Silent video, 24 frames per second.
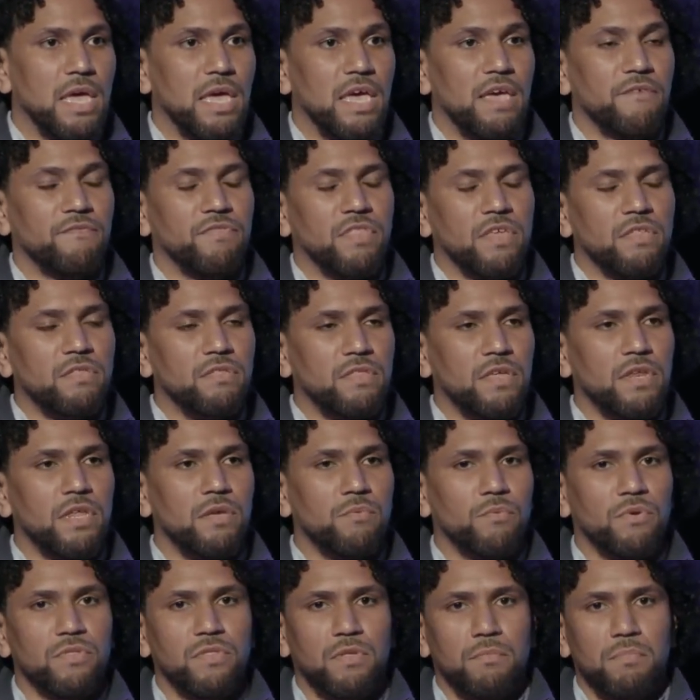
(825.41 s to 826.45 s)
If this city
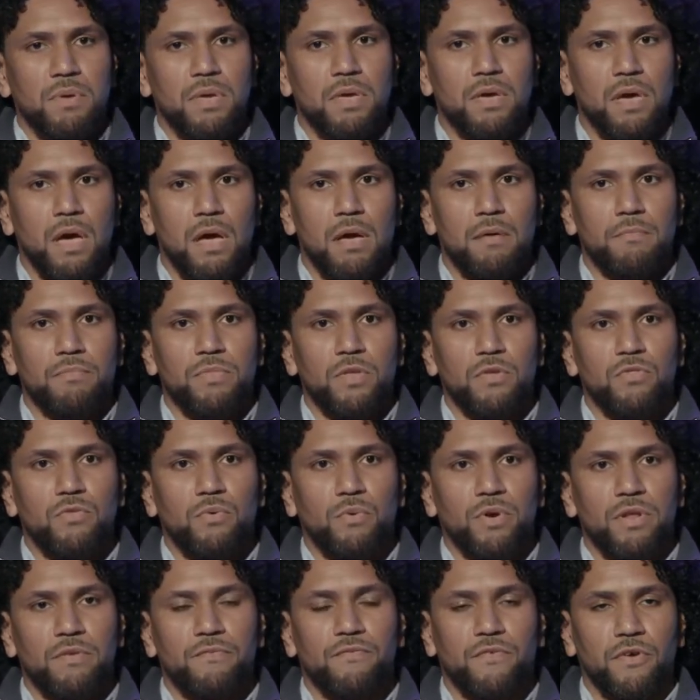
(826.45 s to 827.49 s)
wants to become the
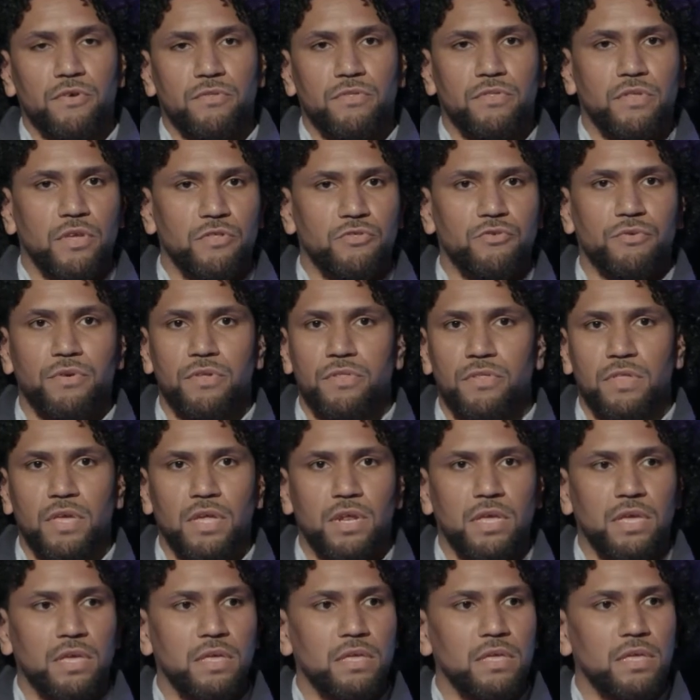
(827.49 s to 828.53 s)
21st century
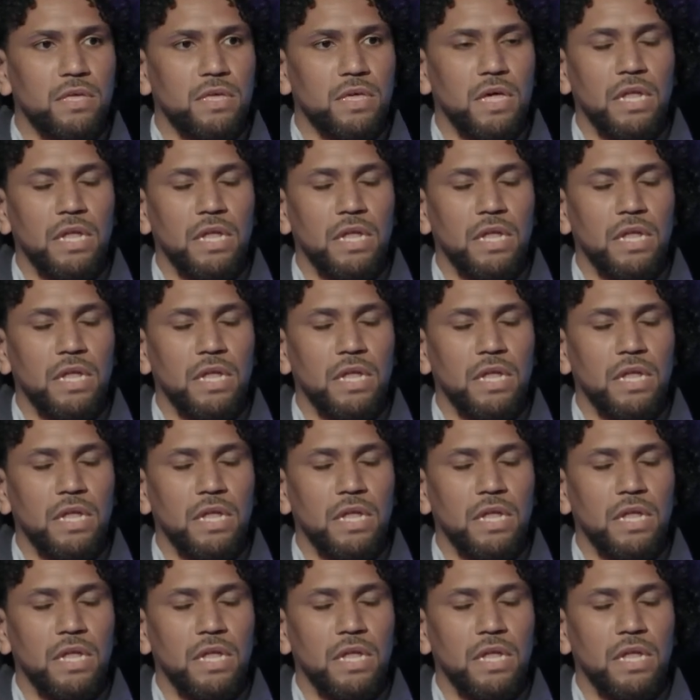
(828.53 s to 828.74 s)
city,